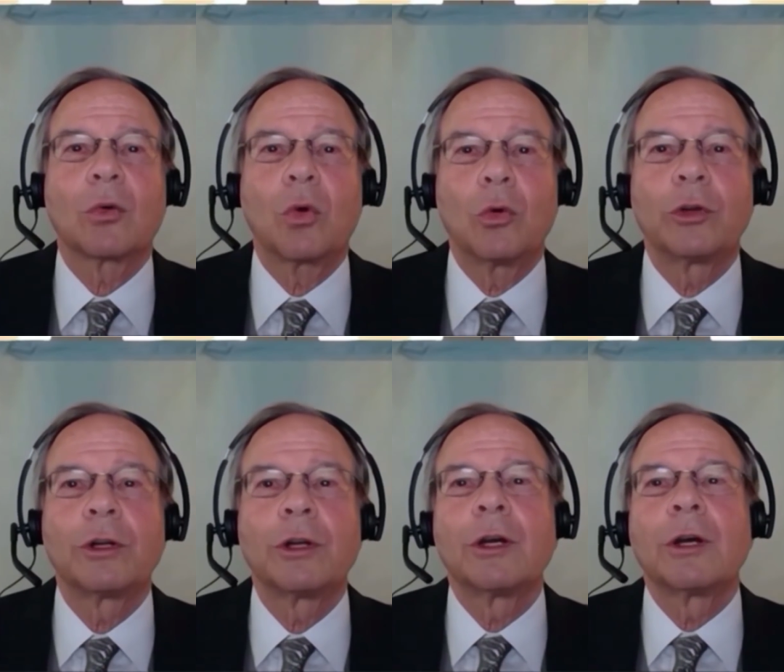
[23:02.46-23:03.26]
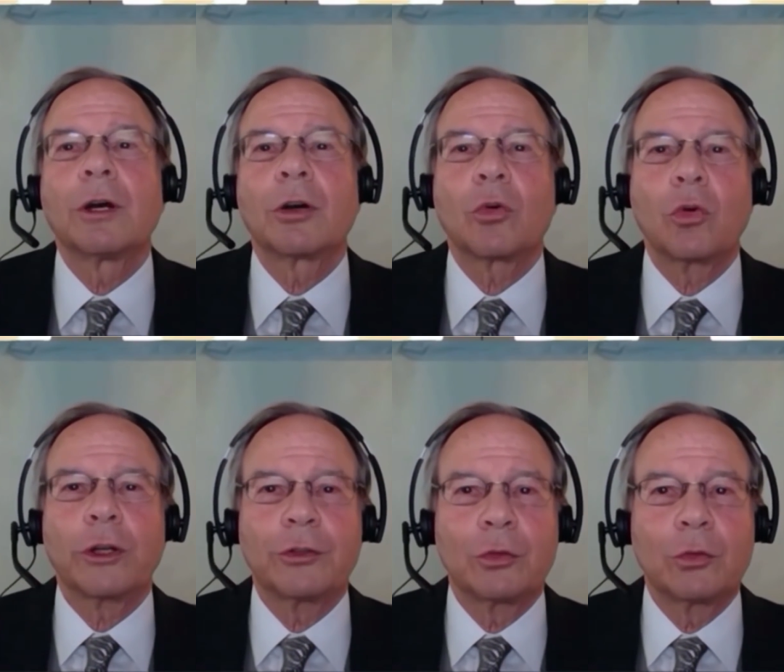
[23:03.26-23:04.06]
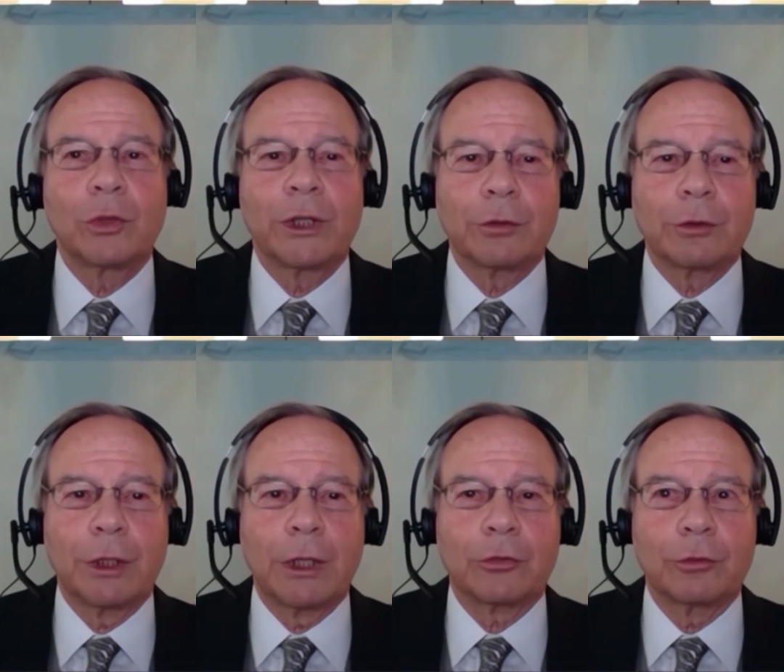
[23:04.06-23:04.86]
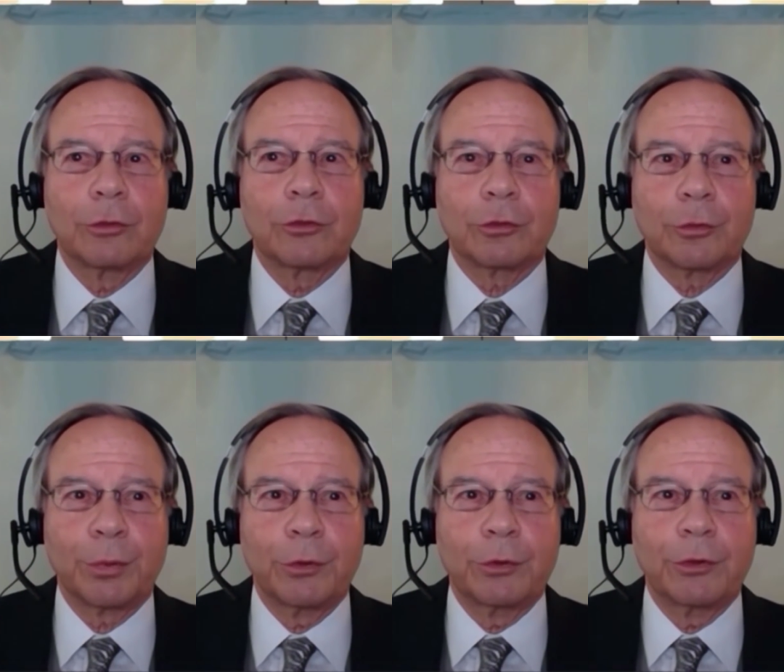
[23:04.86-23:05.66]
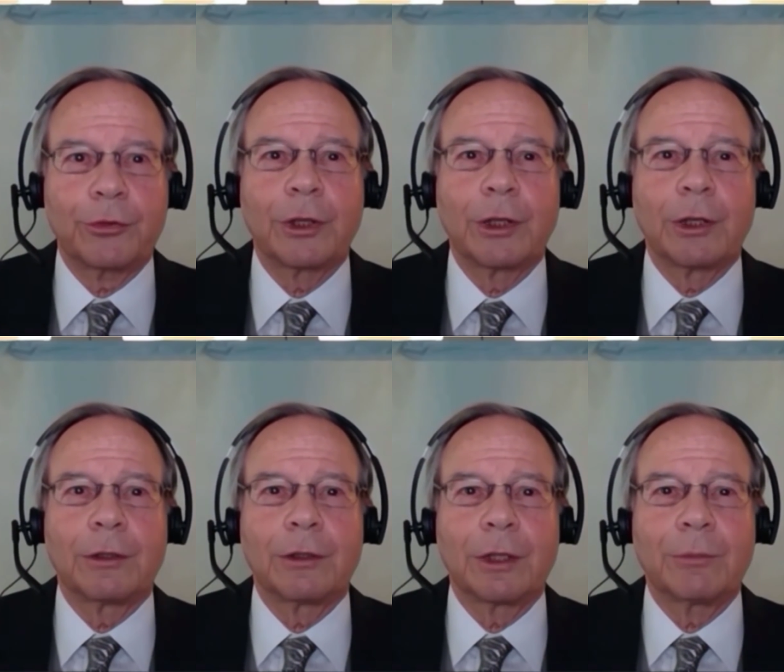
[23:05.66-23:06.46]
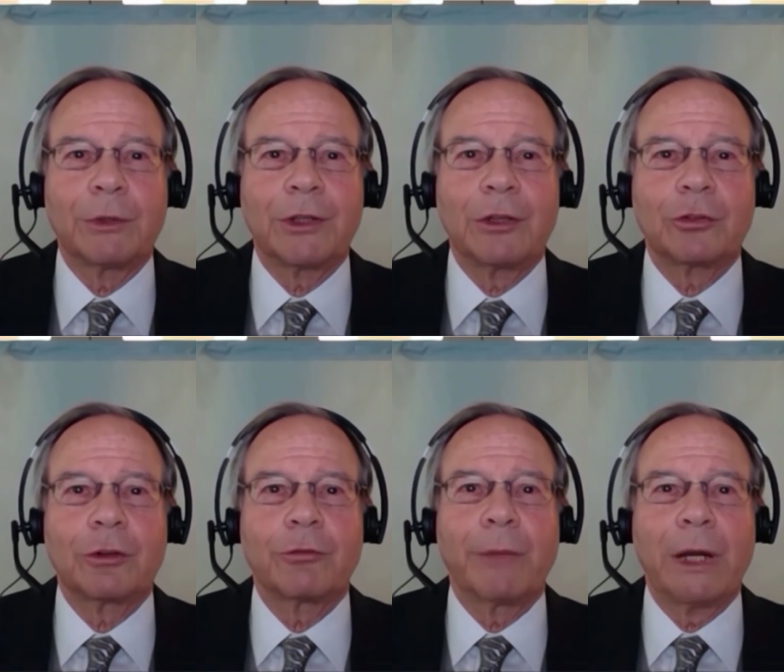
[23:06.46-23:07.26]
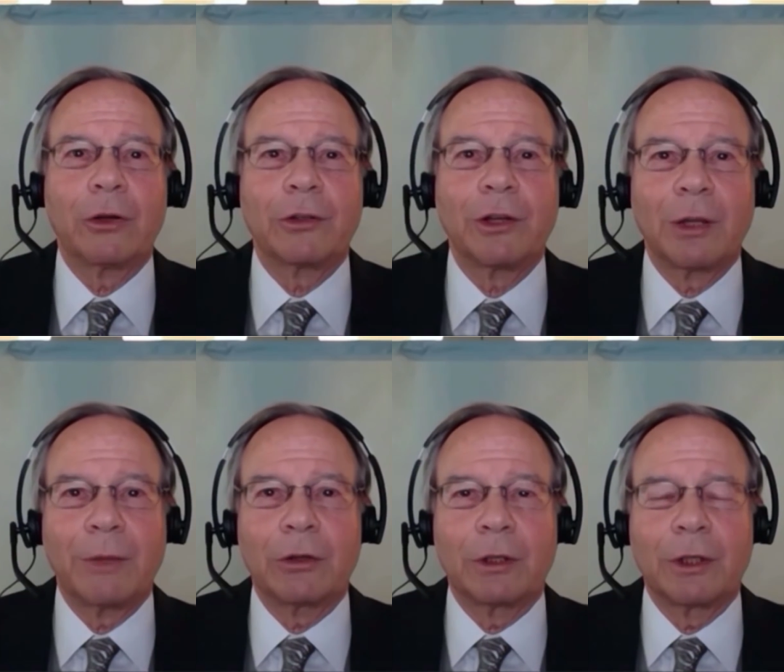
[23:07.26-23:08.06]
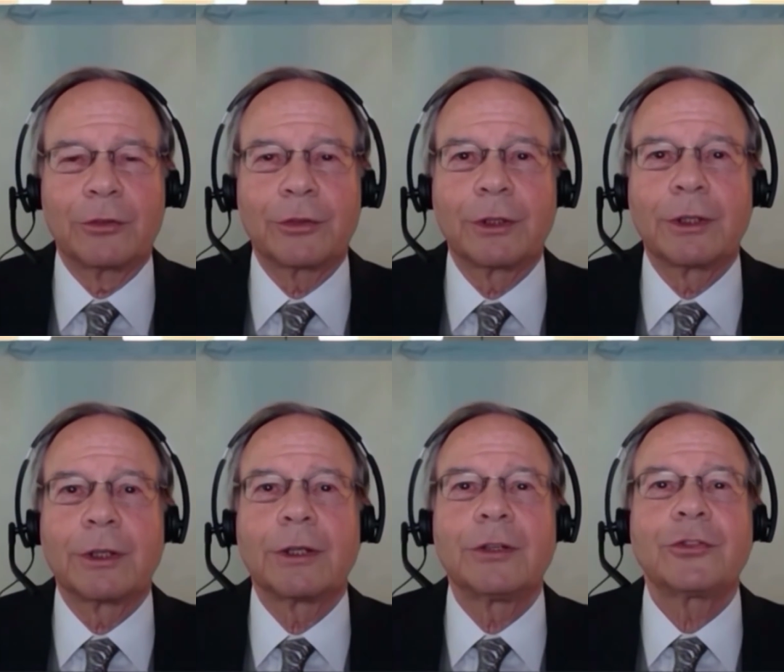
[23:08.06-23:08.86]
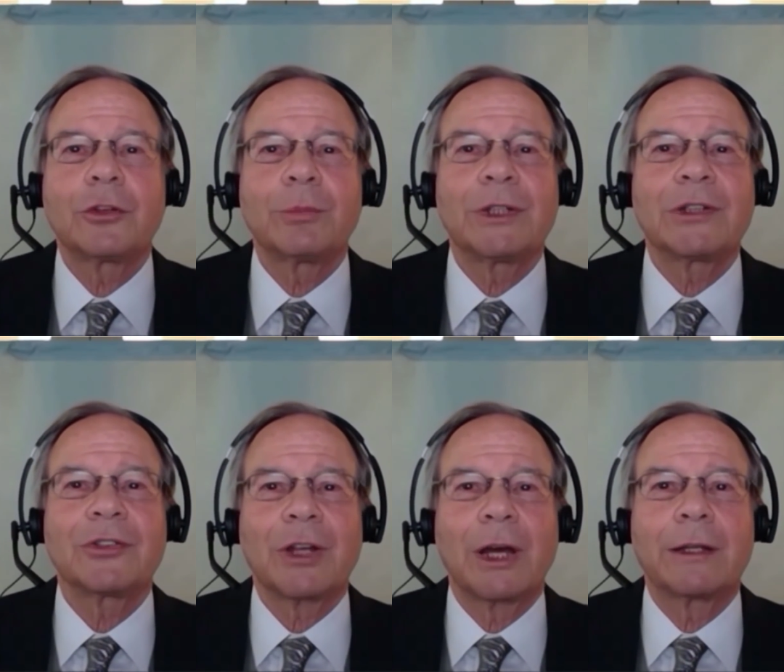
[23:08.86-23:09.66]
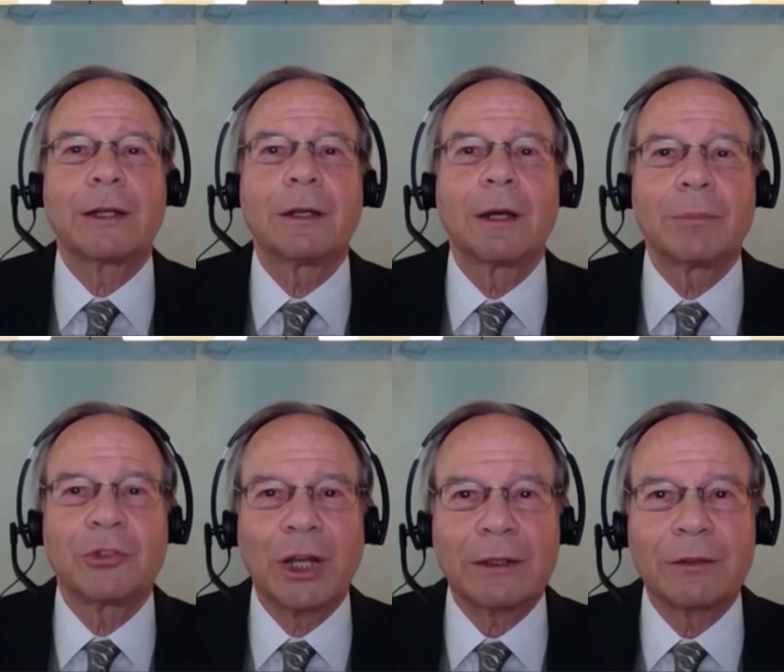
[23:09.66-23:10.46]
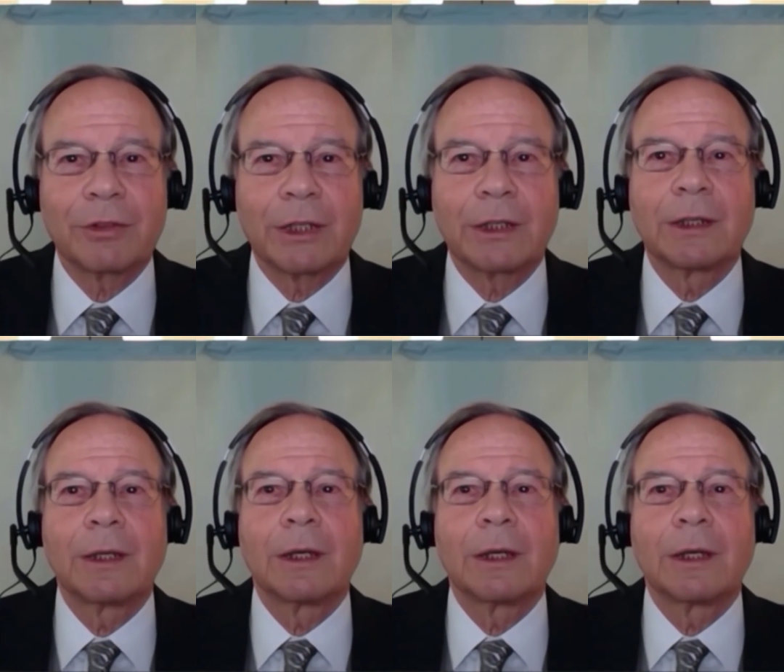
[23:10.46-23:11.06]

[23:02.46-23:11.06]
quote, according to international jurisprudence, delimitation of maritime areas is to be decided objectively